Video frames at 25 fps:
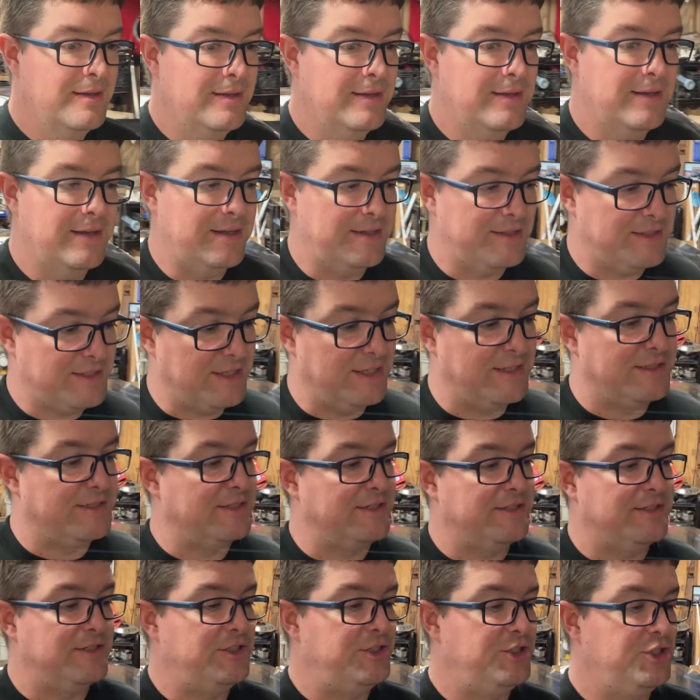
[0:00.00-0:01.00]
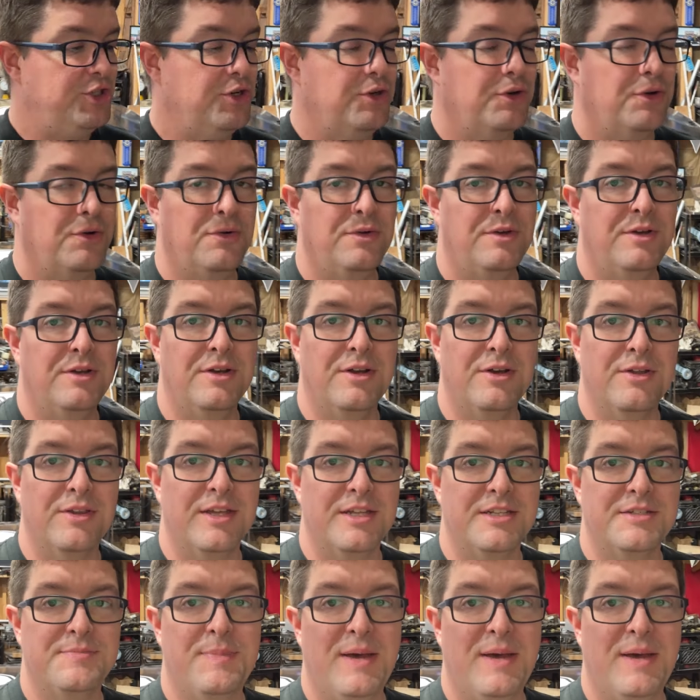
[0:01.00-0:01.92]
And since it's June, you know that's